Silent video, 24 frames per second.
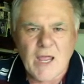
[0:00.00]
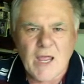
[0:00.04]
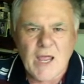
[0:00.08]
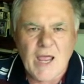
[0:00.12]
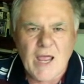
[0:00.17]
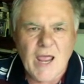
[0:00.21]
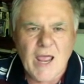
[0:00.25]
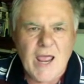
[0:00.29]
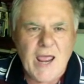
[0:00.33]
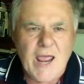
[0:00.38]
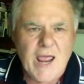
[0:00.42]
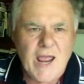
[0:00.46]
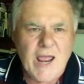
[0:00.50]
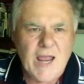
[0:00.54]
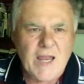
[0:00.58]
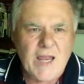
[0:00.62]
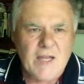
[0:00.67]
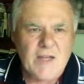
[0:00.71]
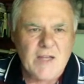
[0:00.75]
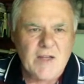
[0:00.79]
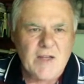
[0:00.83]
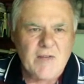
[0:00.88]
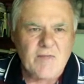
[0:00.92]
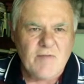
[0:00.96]

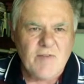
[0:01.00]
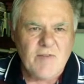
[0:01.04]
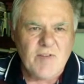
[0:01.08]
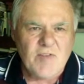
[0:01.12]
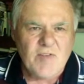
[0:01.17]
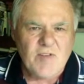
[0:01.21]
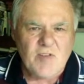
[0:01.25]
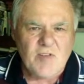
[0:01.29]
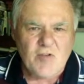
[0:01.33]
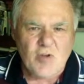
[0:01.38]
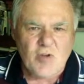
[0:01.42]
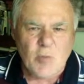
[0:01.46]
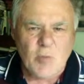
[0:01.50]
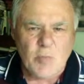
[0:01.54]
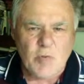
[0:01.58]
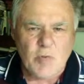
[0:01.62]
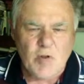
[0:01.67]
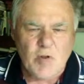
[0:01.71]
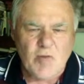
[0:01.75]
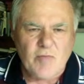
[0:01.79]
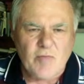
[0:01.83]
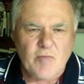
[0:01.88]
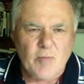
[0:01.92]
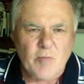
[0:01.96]
and Veselin
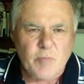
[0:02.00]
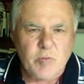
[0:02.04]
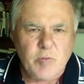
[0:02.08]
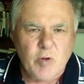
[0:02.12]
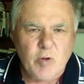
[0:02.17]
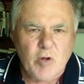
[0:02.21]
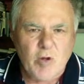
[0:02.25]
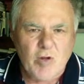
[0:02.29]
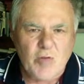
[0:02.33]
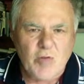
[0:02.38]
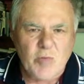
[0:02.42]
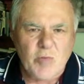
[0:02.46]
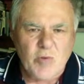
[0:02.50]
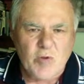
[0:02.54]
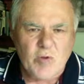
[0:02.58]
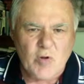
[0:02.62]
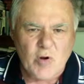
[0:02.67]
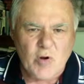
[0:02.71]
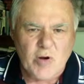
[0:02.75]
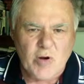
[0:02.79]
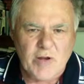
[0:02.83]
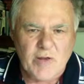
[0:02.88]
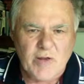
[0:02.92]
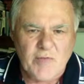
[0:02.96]
Topalov replies with
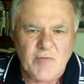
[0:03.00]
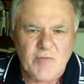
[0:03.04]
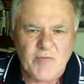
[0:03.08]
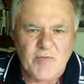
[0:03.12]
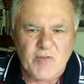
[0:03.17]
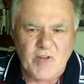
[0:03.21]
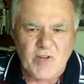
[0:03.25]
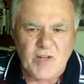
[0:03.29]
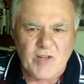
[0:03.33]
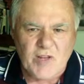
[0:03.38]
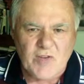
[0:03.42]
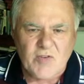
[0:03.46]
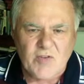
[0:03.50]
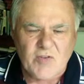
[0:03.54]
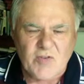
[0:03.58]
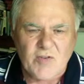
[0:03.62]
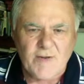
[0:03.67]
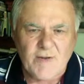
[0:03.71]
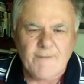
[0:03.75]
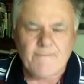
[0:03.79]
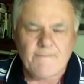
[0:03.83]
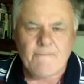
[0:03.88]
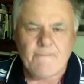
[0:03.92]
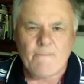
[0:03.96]
knight f6.
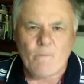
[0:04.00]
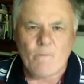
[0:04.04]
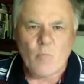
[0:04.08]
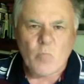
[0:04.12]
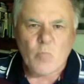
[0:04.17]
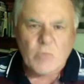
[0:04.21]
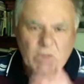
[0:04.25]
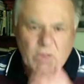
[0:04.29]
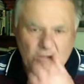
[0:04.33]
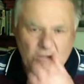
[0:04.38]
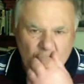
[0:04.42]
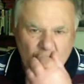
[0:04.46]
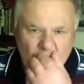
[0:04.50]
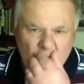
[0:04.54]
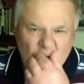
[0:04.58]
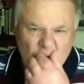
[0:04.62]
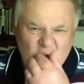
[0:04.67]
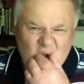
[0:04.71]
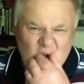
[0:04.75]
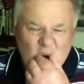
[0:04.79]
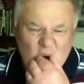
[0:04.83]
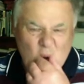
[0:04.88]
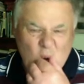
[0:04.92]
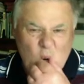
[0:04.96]
Now,
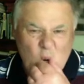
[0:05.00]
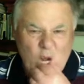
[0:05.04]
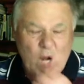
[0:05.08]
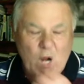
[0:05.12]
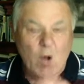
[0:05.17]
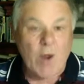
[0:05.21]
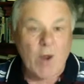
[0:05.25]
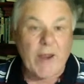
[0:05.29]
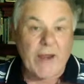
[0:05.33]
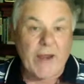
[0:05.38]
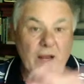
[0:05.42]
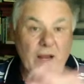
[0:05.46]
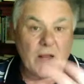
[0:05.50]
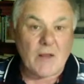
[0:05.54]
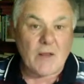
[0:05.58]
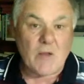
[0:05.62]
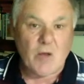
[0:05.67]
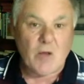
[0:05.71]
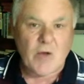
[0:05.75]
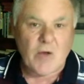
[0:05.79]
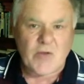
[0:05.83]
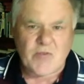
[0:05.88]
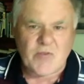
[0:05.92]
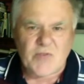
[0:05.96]
when I
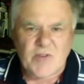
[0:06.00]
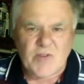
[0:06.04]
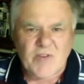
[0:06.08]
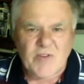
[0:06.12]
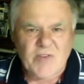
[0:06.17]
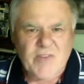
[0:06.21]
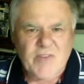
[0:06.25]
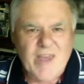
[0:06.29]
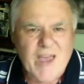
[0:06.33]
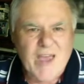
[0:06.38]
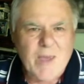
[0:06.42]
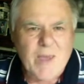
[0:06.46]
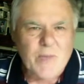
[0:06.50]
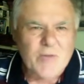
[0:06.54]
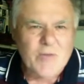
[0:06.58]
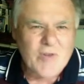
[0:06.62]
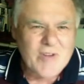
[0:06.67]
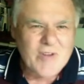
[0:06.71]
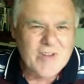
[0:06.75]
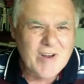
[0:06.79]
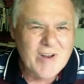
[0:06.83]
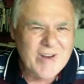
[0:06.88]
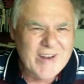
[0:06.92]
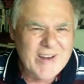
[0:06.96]
analyse these games, I
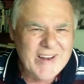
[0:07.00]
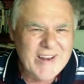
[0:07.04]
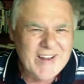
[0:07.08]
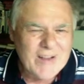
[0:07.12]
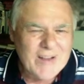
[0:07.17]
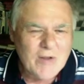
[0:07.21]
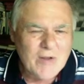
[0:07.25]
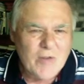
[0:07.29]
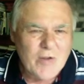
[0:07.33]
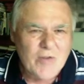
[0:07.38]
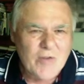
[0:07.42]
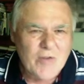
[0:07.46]
don't analyse